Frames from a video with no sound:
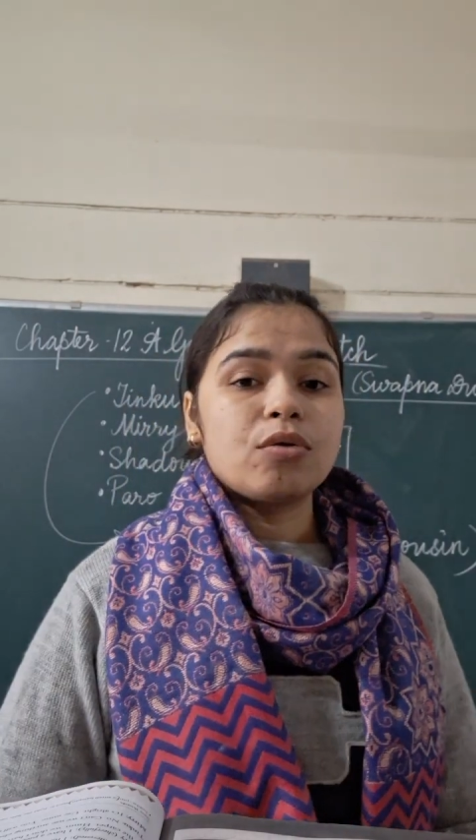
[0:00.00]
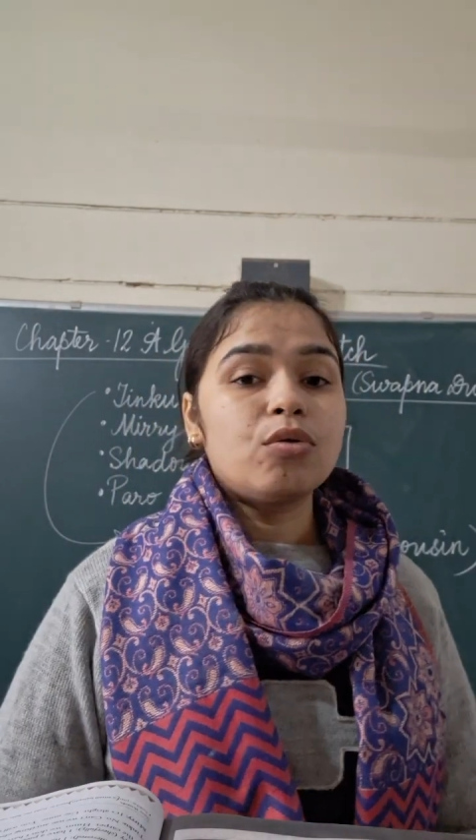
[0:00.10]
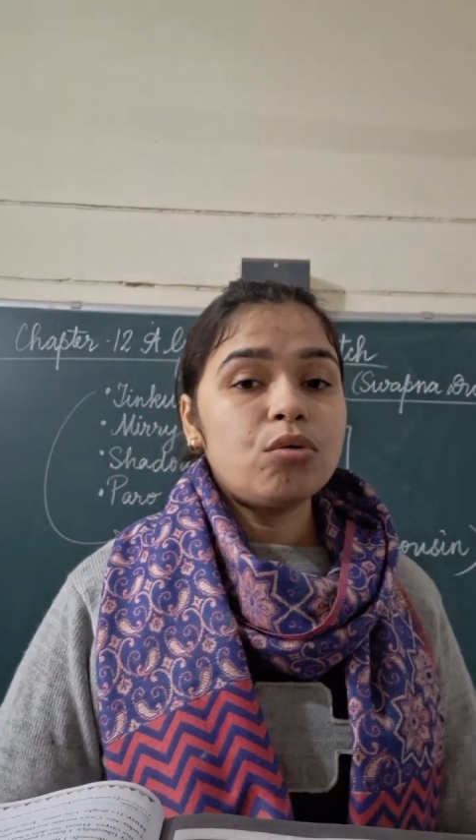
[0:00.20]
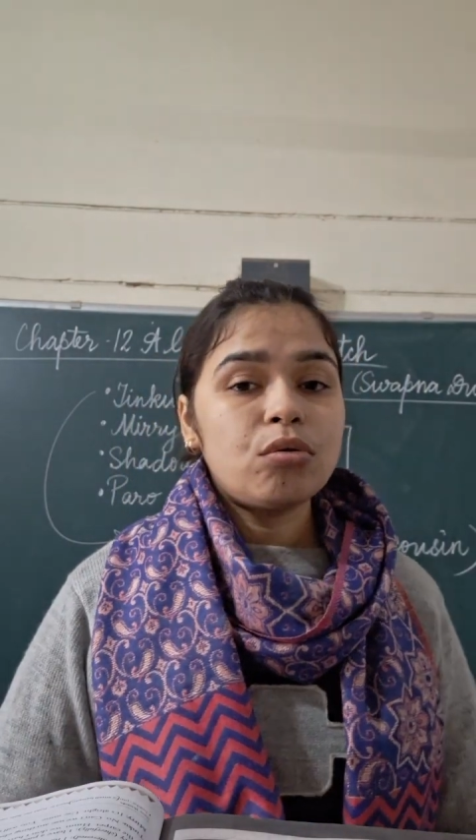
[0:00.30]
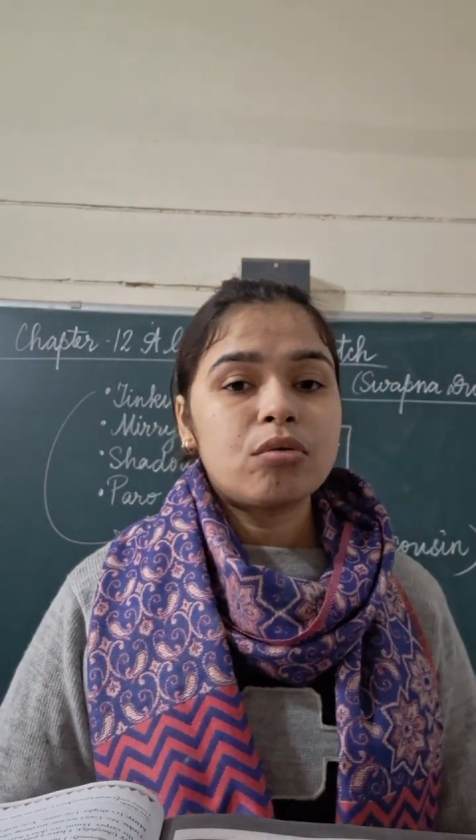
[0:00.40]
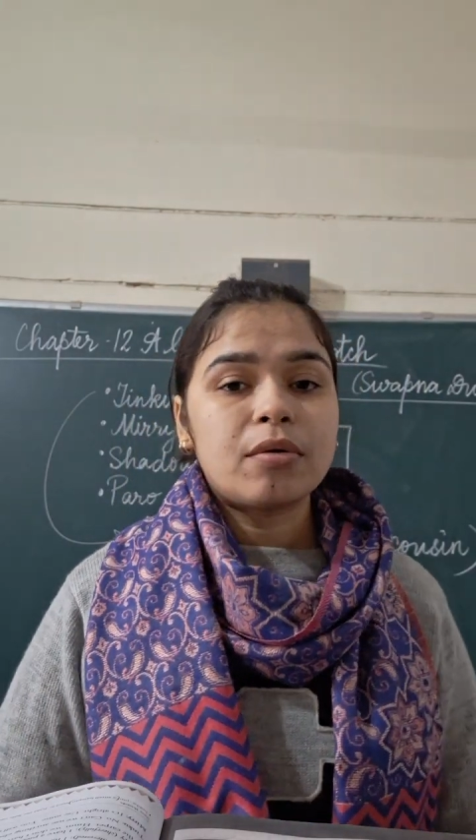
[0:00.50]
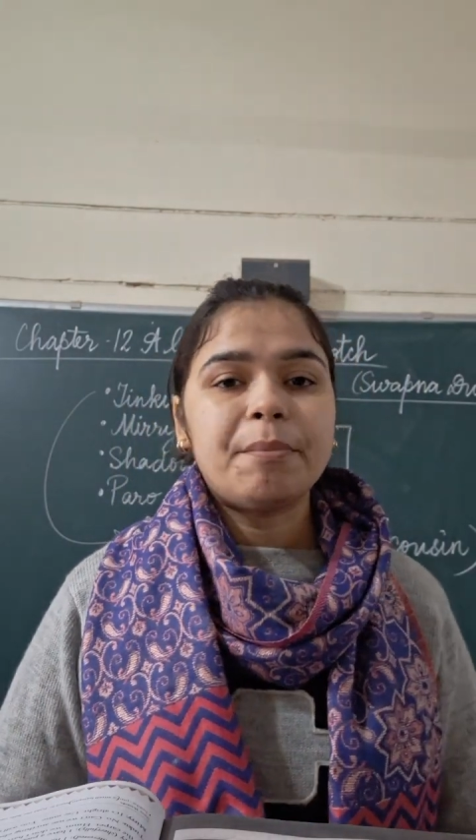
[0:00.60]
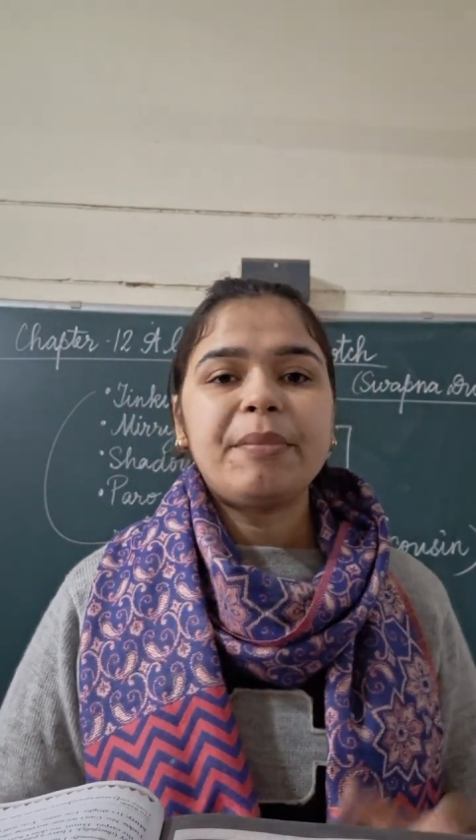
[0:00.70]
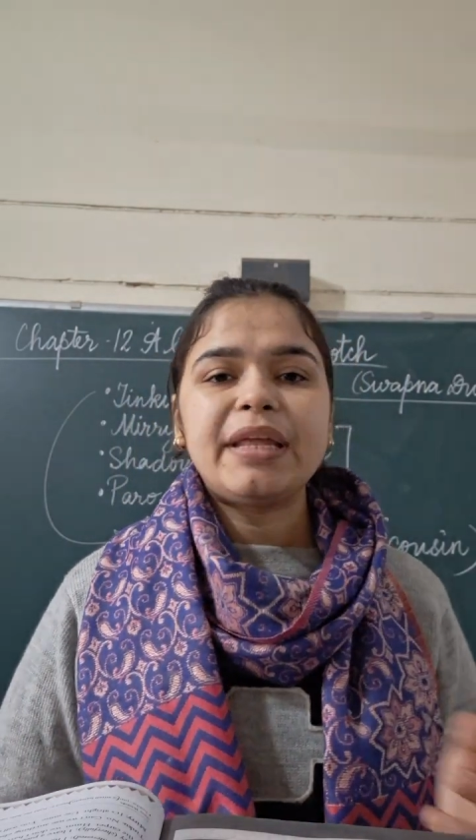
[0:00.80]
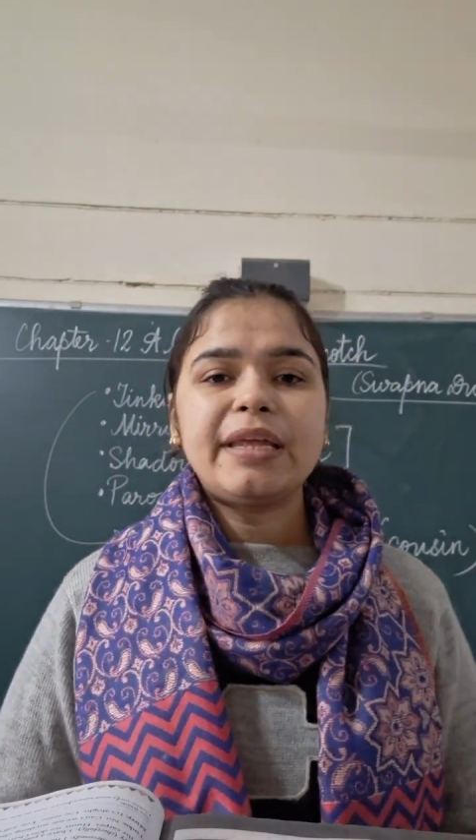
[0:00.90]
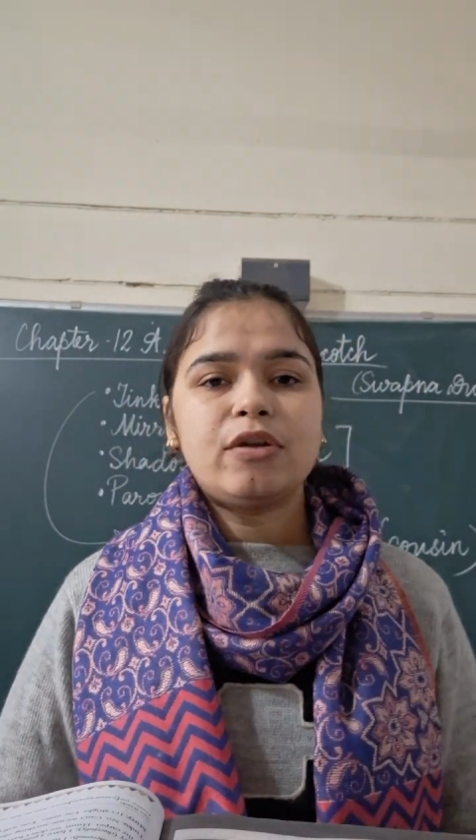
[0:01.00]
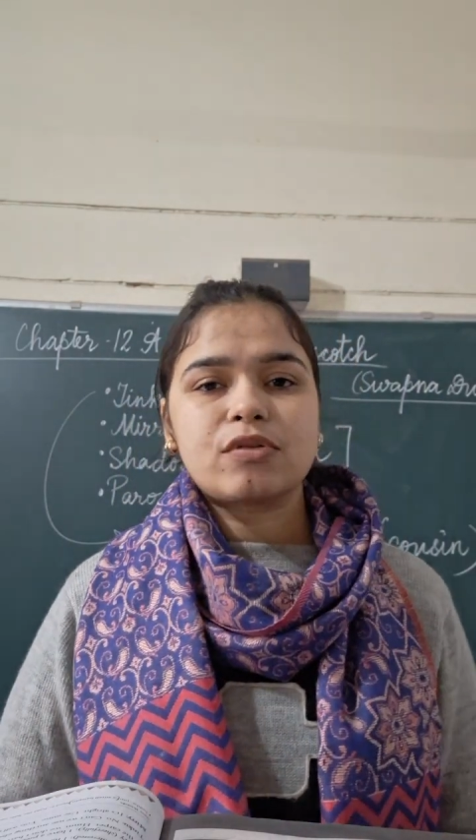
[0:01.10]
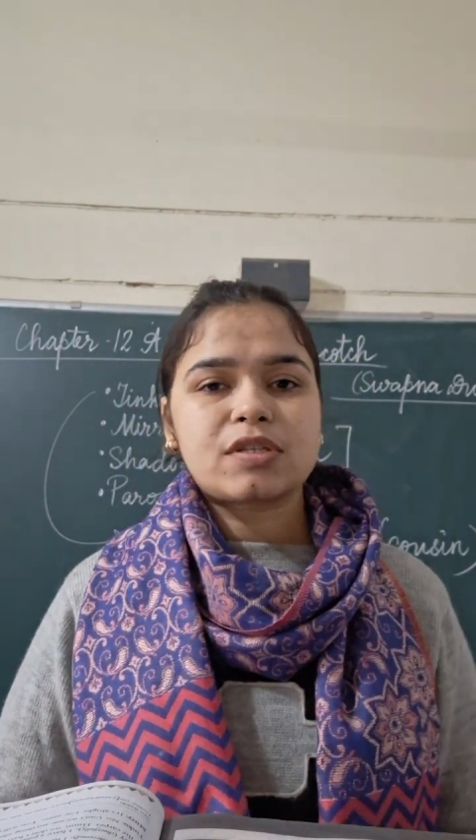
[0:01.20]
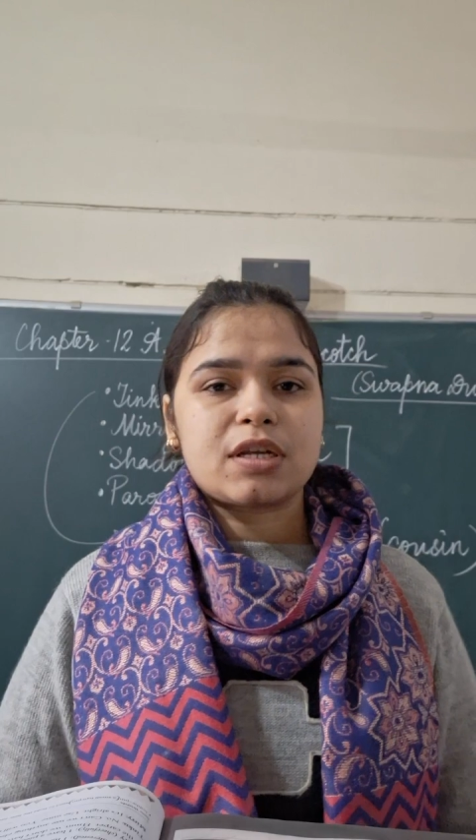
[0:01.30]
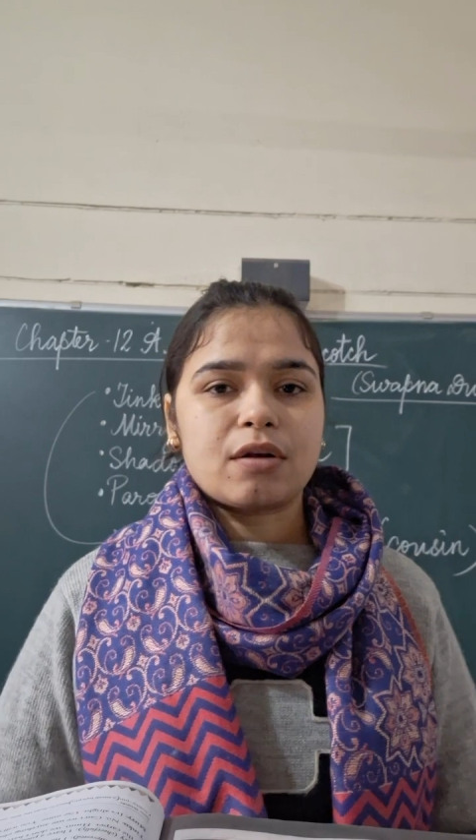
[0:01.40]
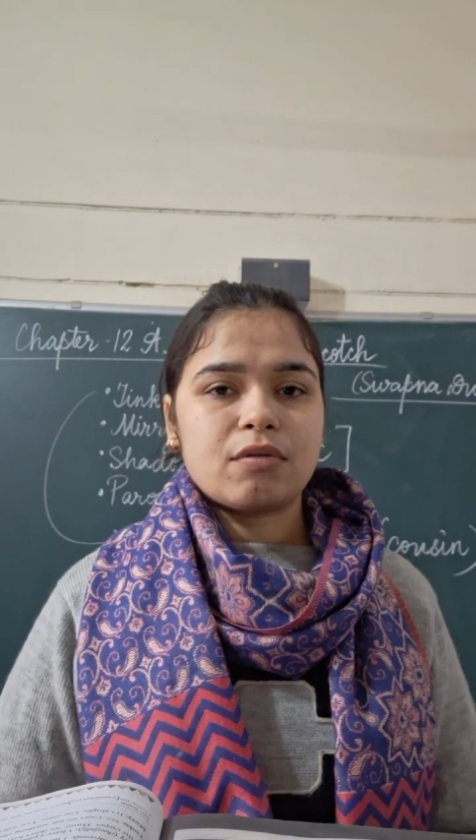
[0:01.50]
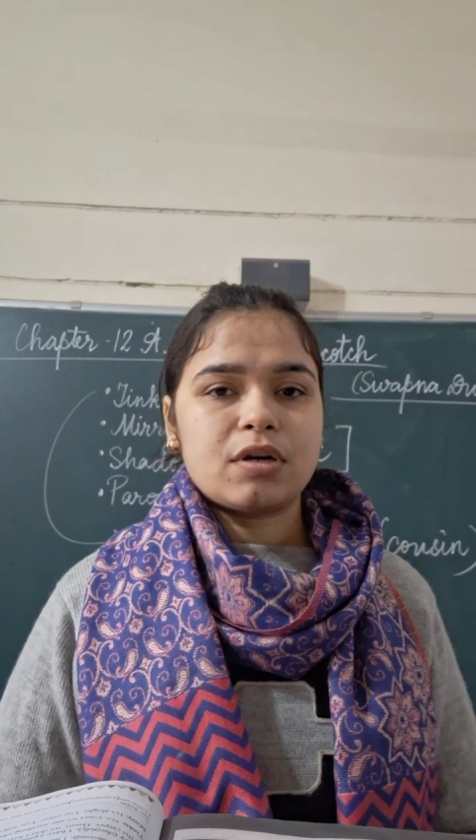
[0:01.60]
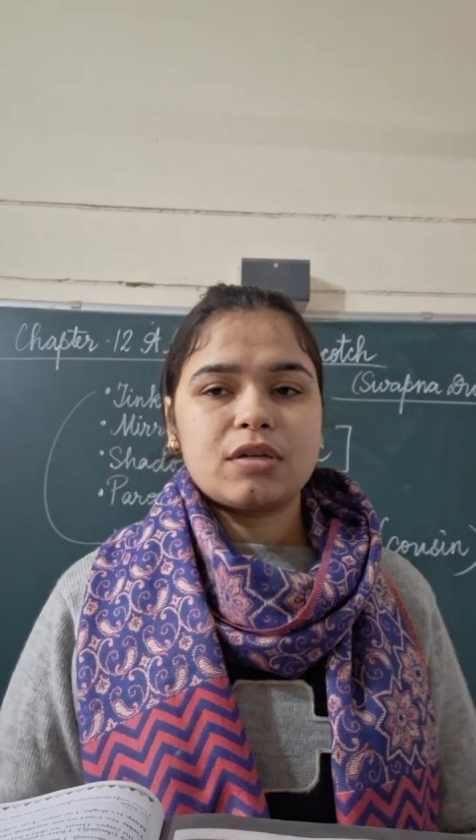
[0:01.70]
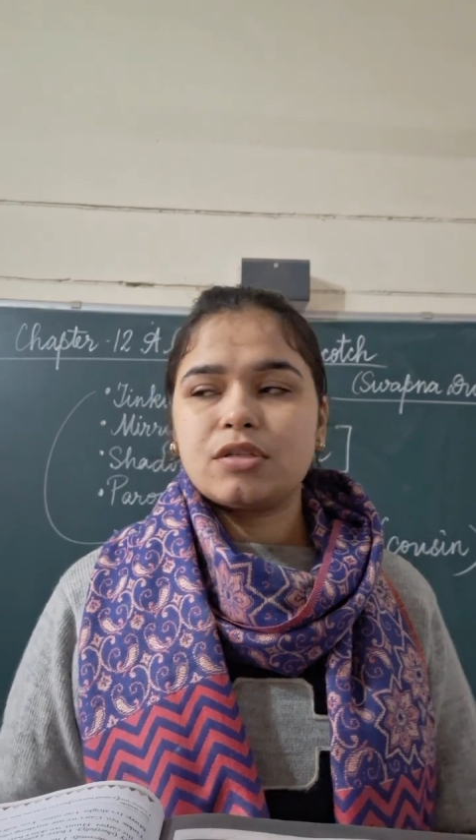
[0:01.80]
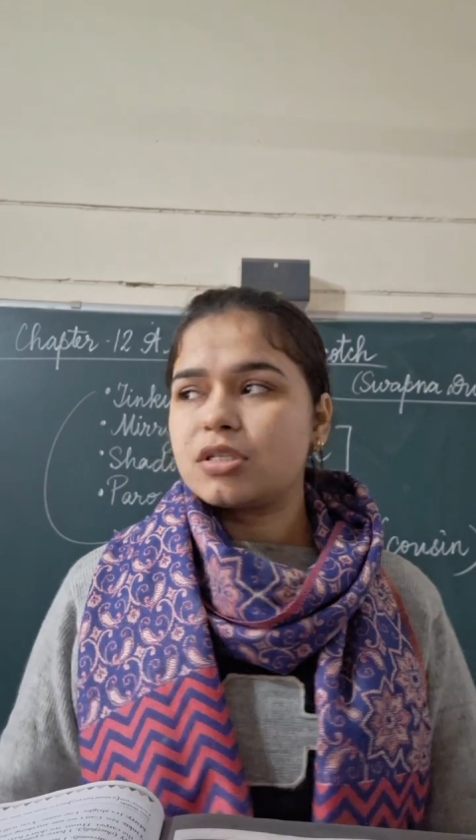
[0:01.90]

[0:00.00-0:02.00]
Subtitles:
Who? Mary looks around.